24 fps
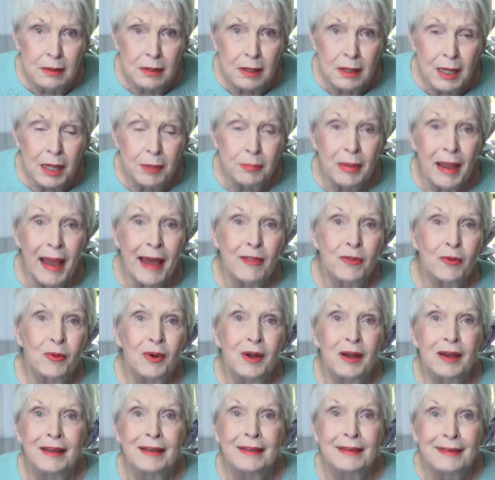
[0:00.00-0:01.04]
And by the
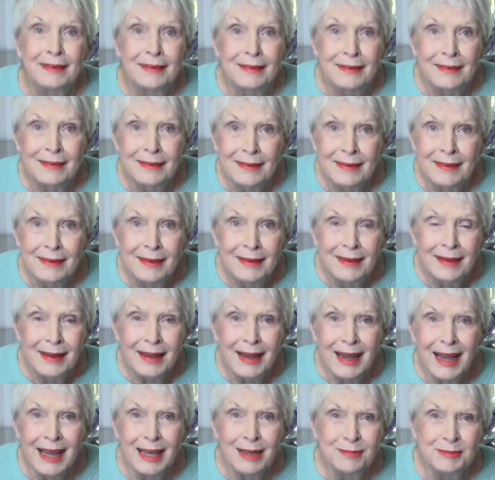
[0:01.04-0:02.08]
way,
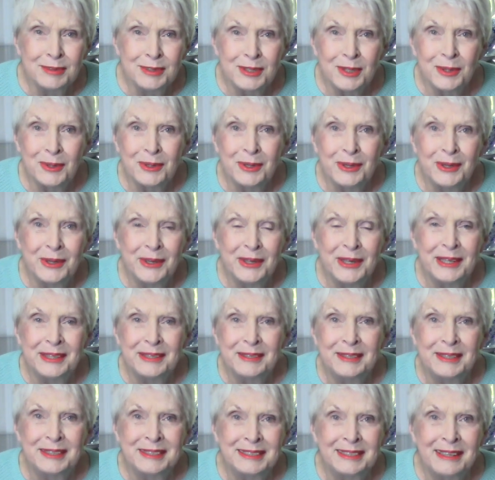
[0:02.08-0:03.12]
I'm so good at
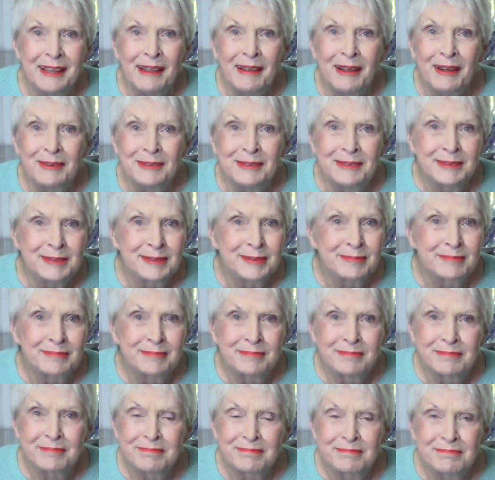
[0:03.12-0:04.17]
this now,
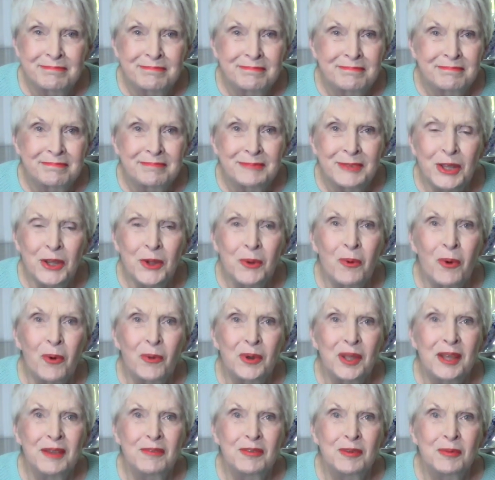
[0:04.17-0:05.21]
you
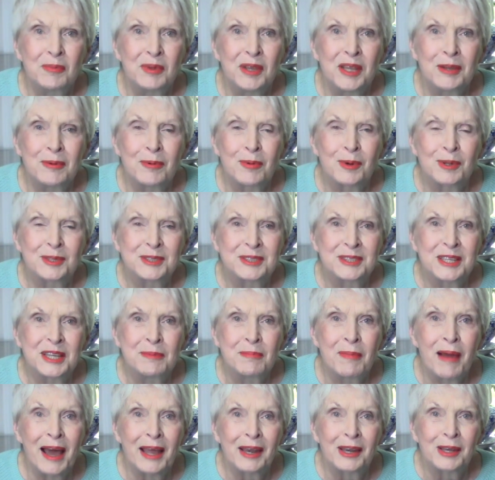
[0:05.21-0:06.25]
won't even be able to see
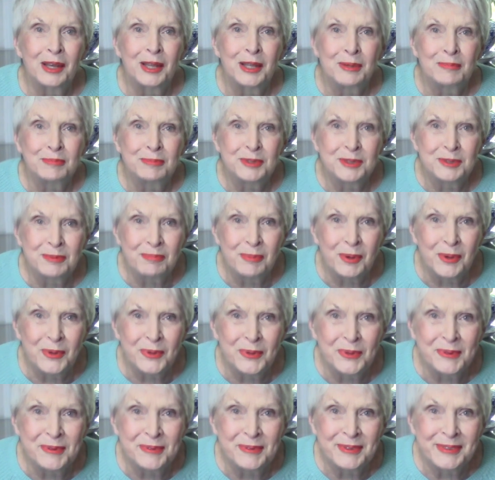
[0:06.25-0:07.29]
my lips
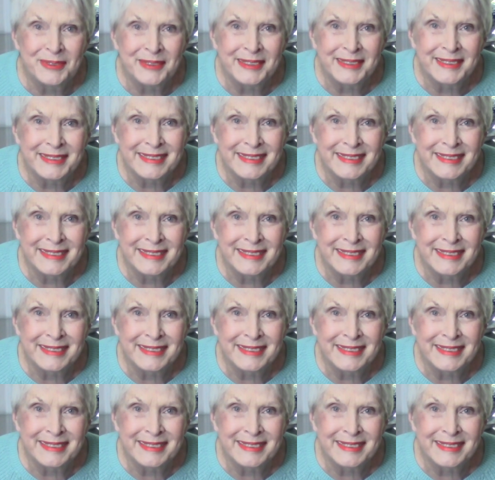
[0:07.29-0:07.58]
move.